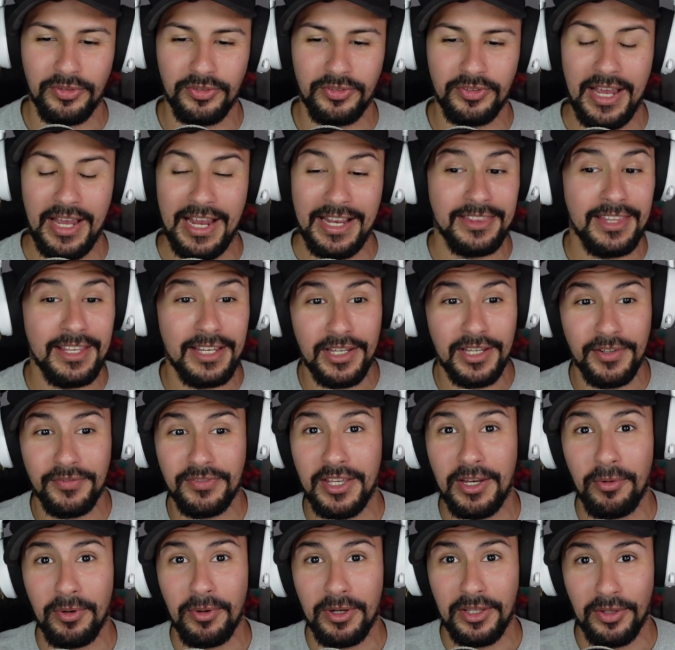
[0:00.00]
I think if they
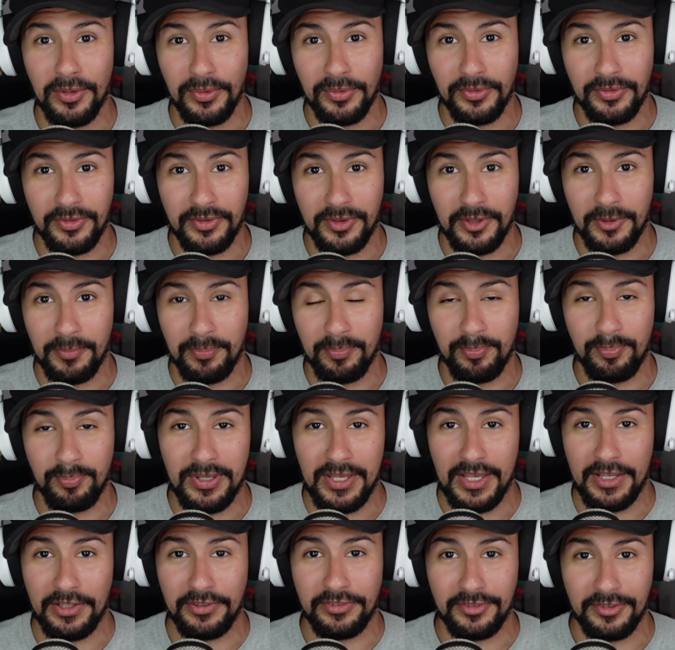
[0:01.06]
would have used the
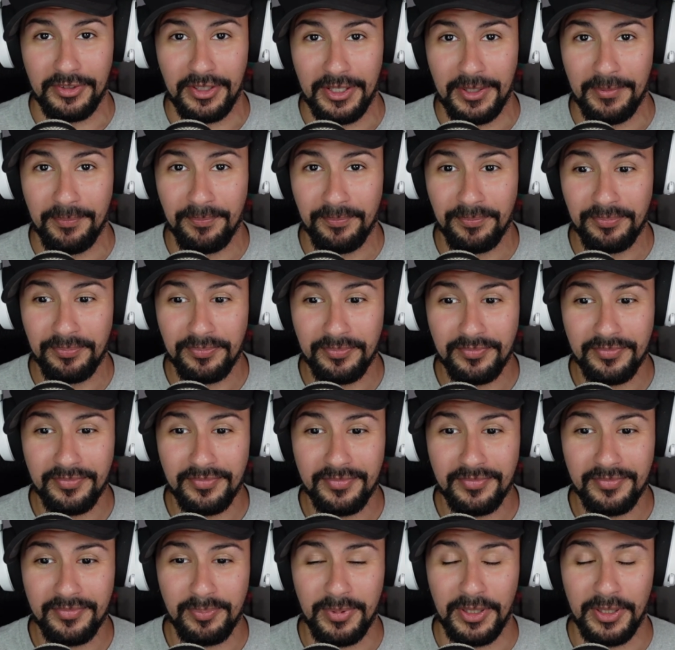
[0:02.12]
PS4
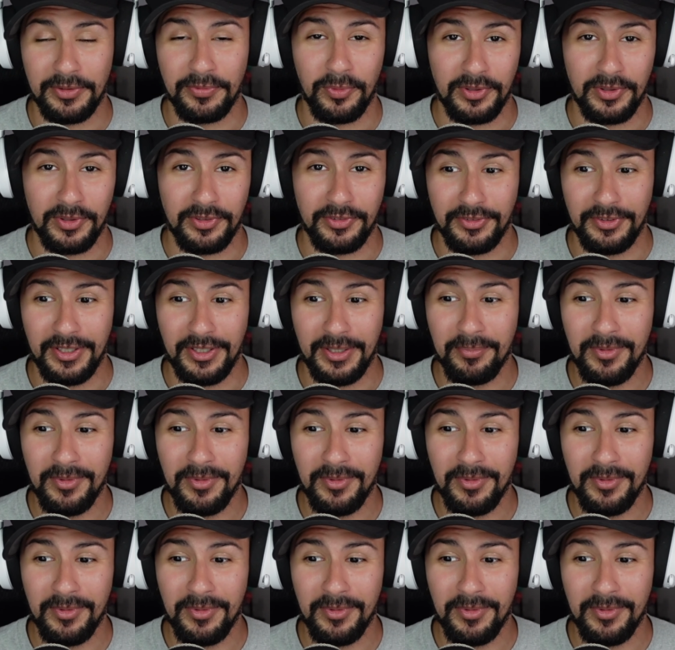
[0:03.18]
Slim